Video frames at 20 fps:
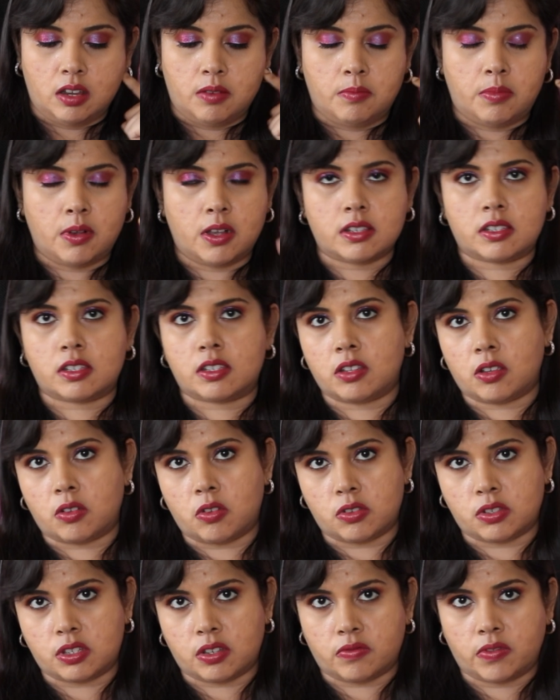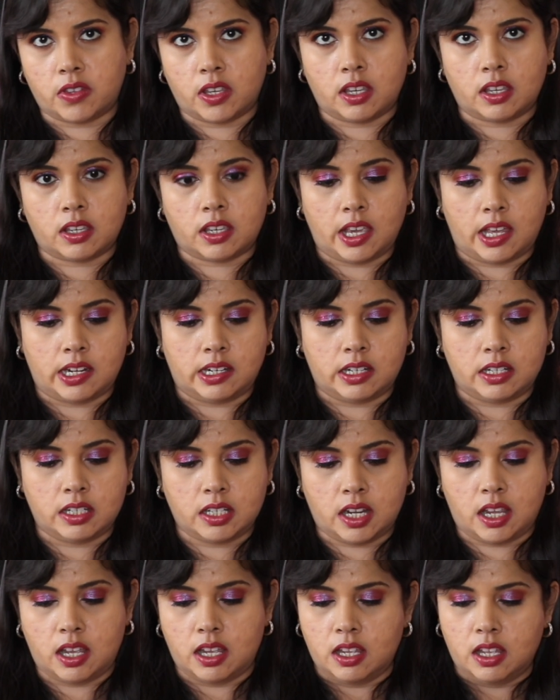past the cost of the
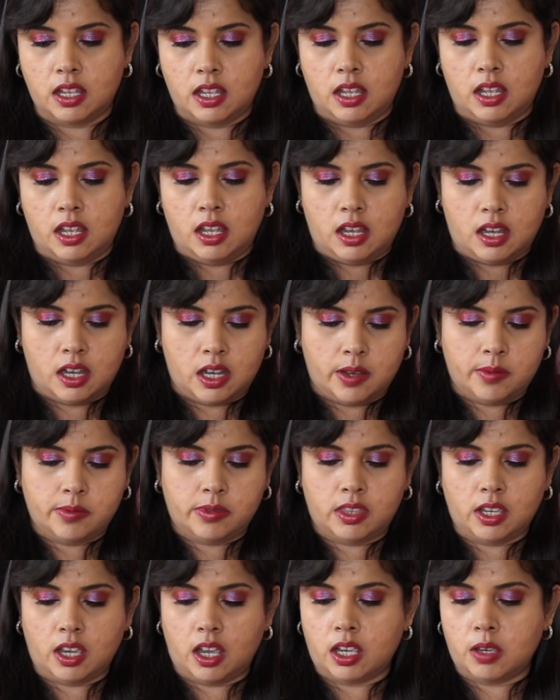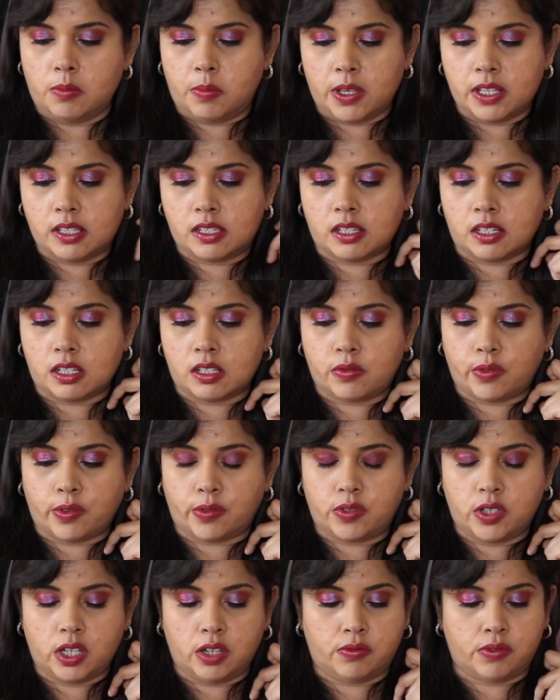calendar. Uh, the eye pencil is
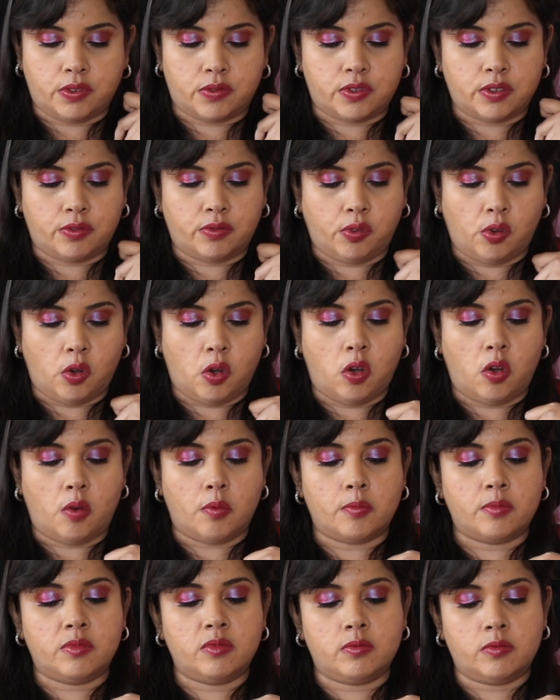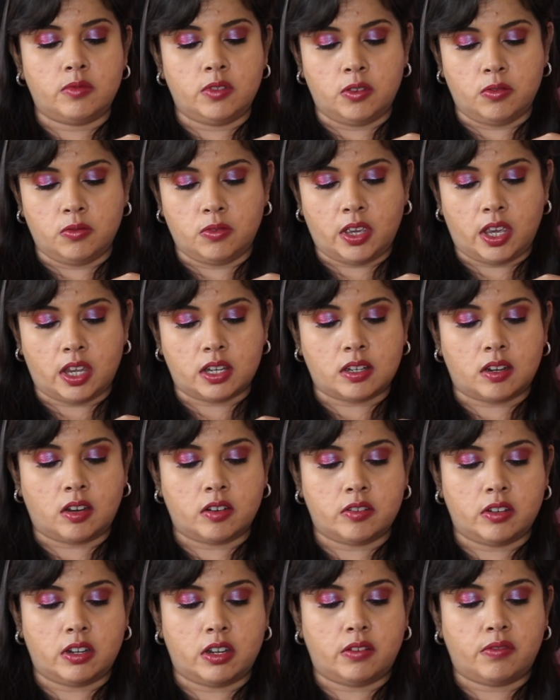fifteen pounds fifty-four. You get
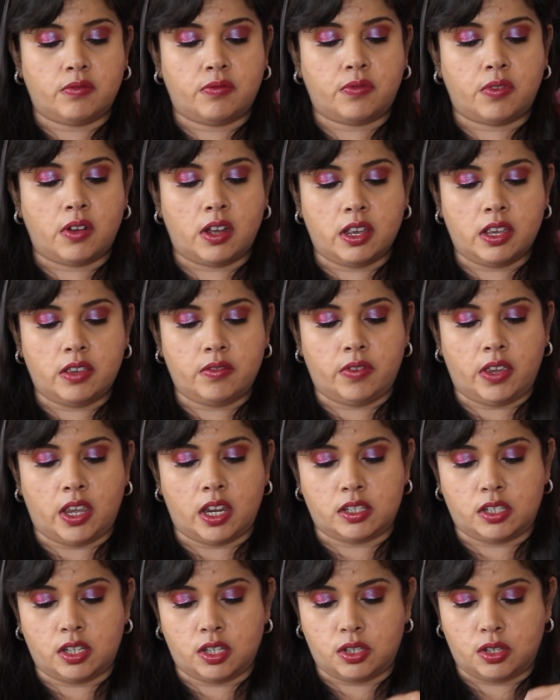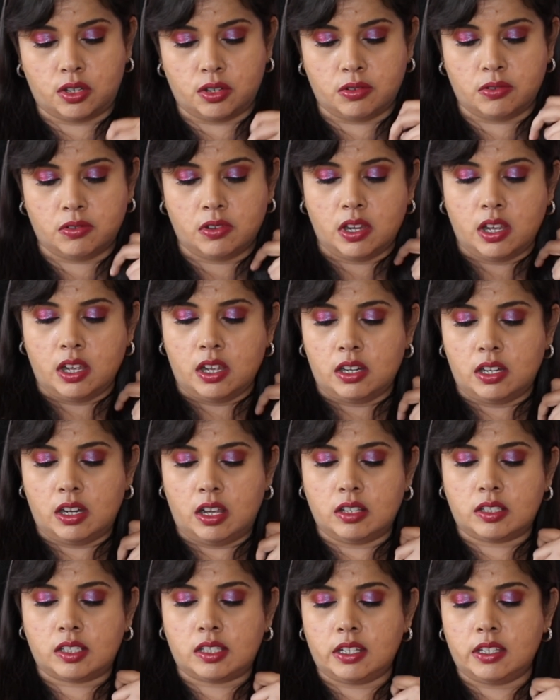one hundred five pounds eighty-two.
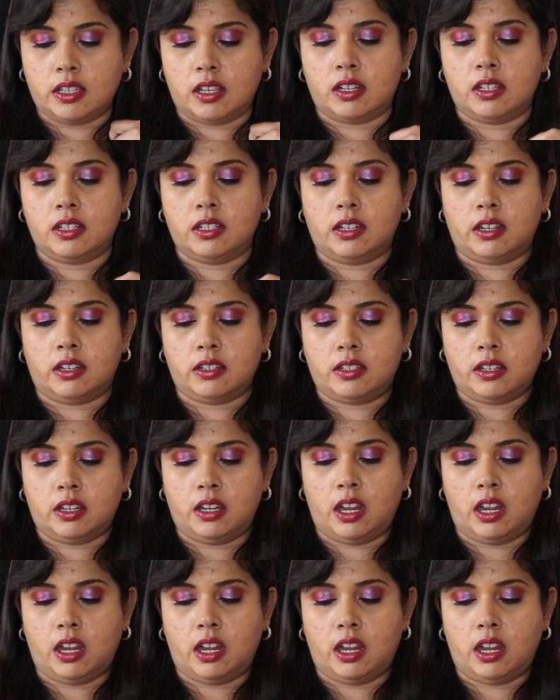Lastly, the highlighter